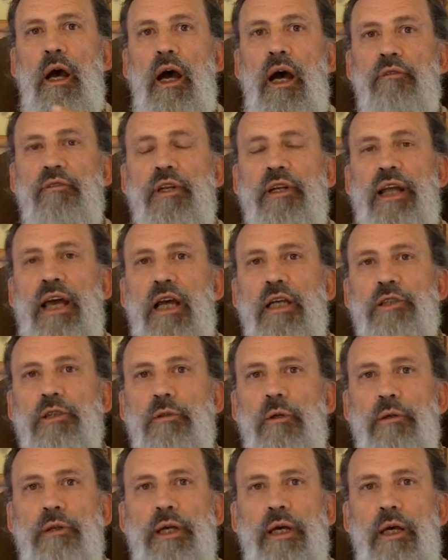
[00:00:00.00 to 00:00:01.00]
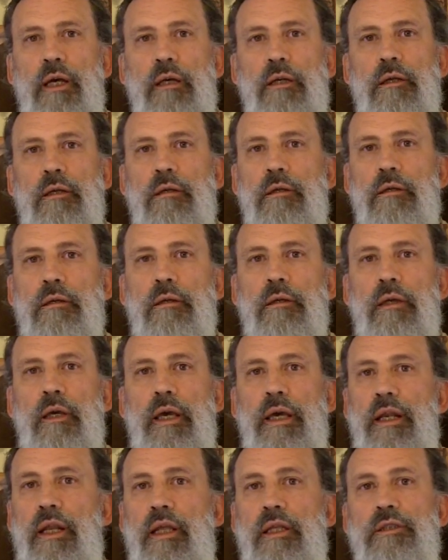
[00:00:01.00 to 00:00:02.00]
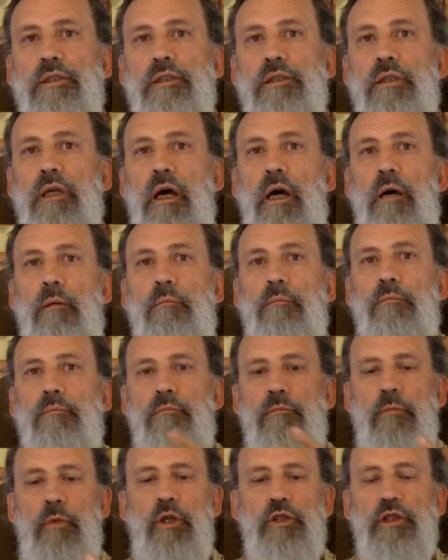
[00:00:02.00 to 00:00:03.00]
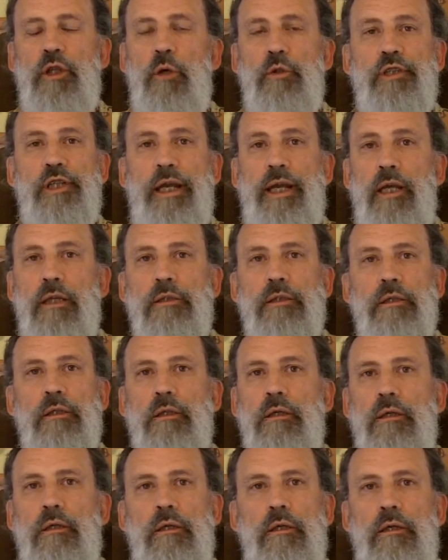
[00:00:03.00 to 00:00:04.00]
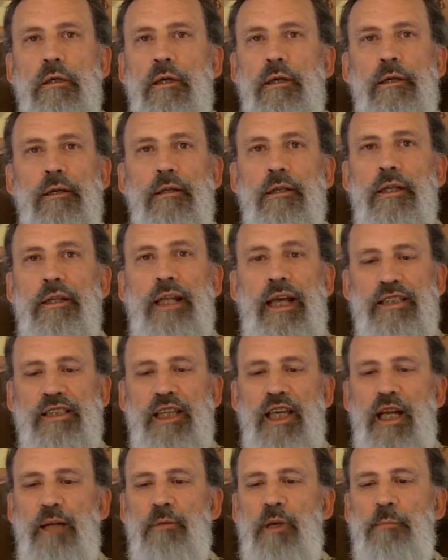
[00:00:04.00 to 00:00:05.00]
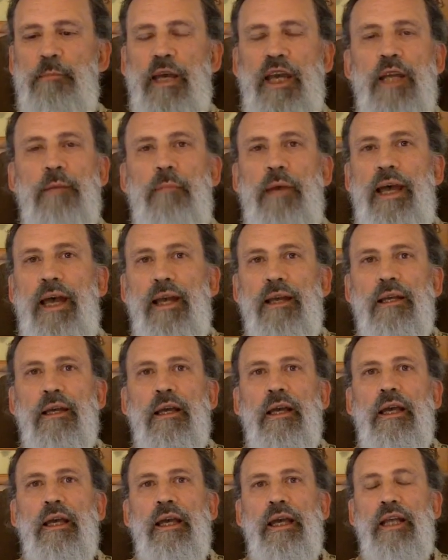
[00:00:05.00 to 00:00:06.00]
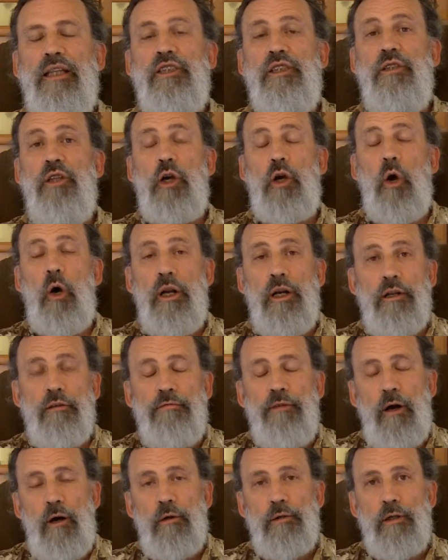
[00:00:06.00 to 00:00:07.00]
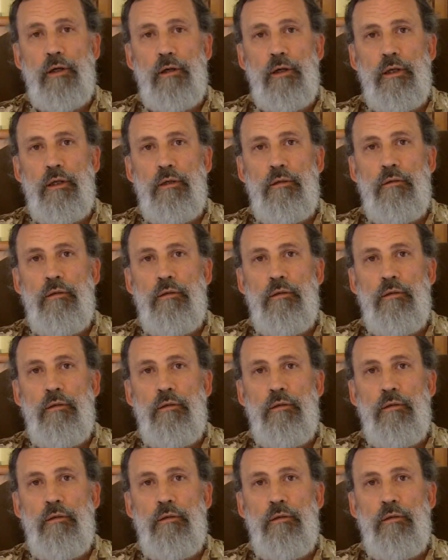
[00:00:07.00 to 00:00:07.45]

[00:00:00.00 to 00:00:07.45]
of the national debt. And it's, um, there's no chance that that's going to be paid back. It's, they're going to default on it.